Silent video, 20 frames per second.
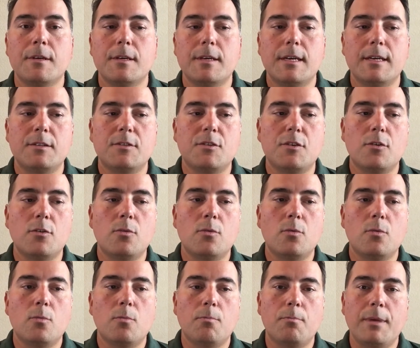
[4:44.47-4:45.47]
And
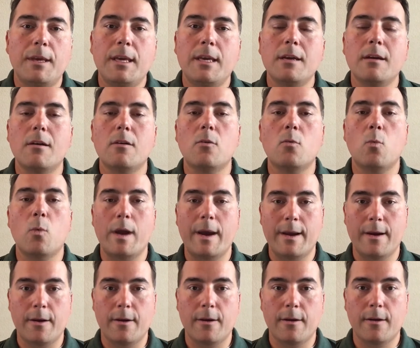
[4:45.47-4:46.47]
so being
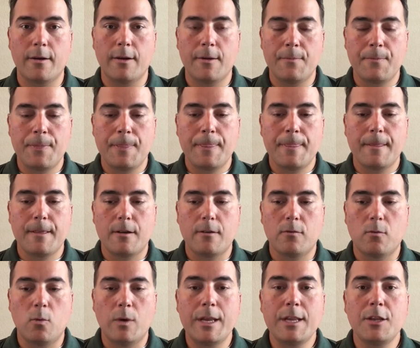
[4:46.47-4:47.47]
aware
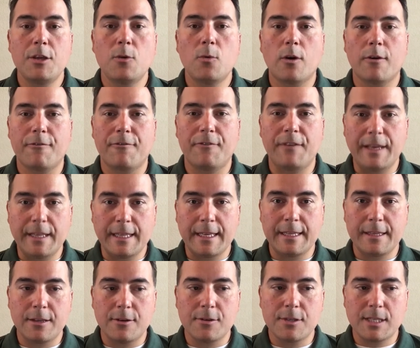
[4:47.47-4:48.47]
of when you are
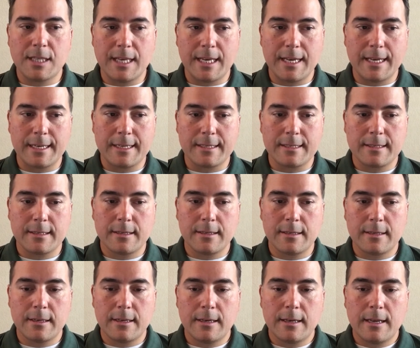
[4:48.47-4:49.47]
feeling those things
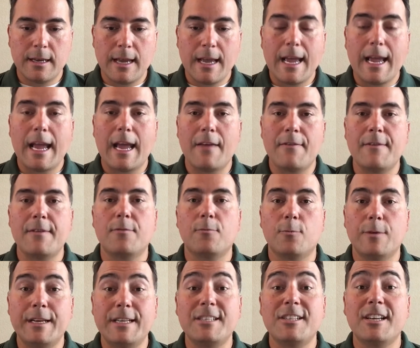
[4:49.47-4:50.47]
and then
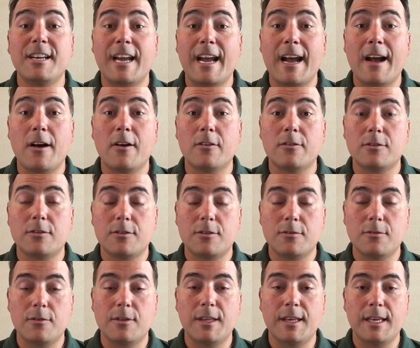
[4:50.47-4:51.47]
reaching out
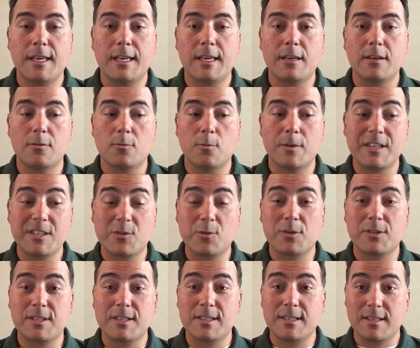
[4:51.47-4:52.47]
to the
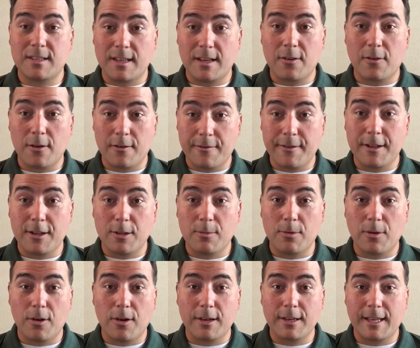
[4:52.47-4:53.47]
resources that are
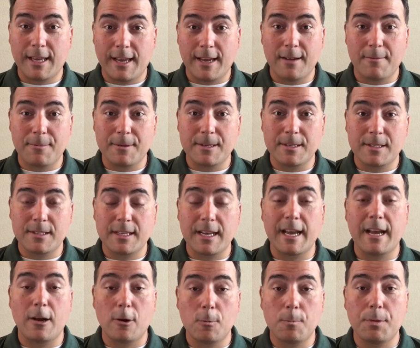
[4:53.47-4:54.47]
available on campus to
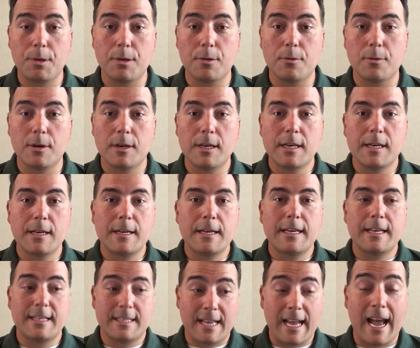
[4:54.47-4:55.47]
help you
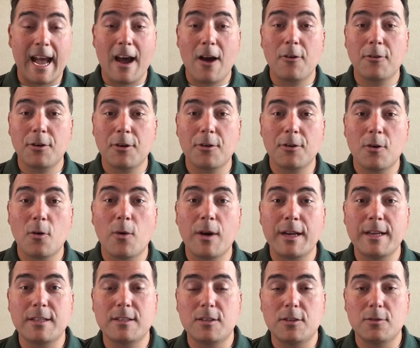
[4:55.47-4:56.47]
is how you're
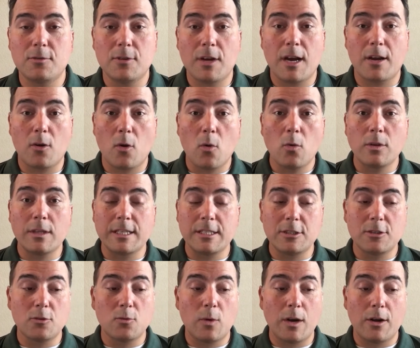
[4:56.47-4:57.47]
going to not only
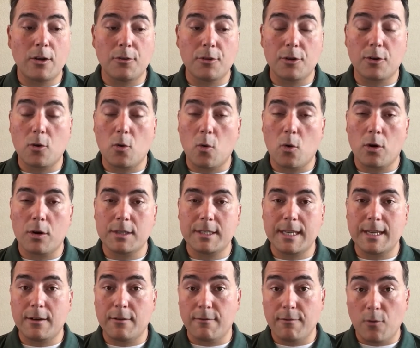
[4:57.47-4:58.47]
do well in the course
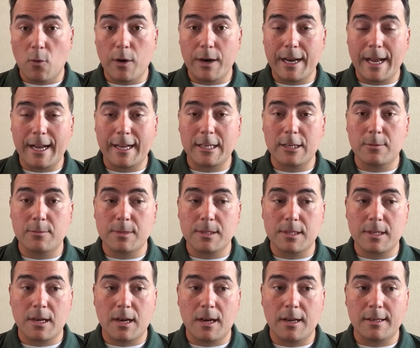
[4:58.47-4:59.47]
and avoid academic
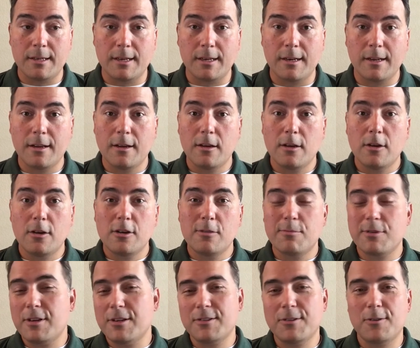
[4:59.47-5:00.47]
misconduct,
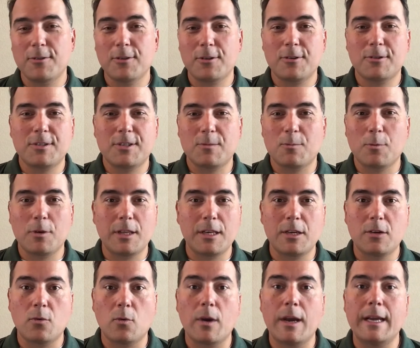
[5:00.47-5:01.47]
but also learn some really
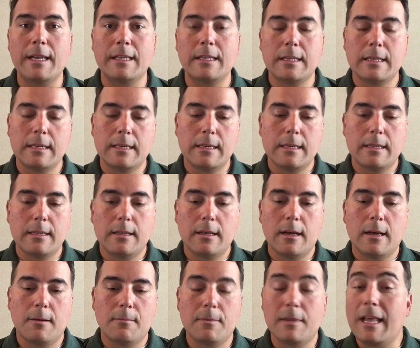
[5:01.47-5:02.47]
great
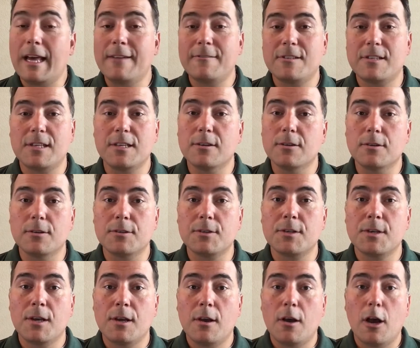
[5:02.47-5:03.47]
life skills
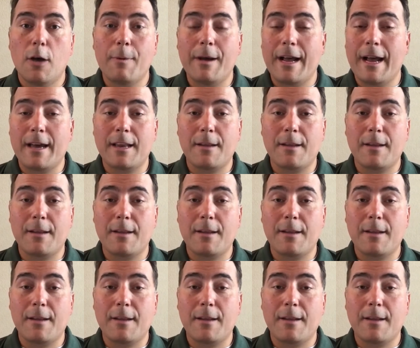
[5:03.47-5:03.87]
about how to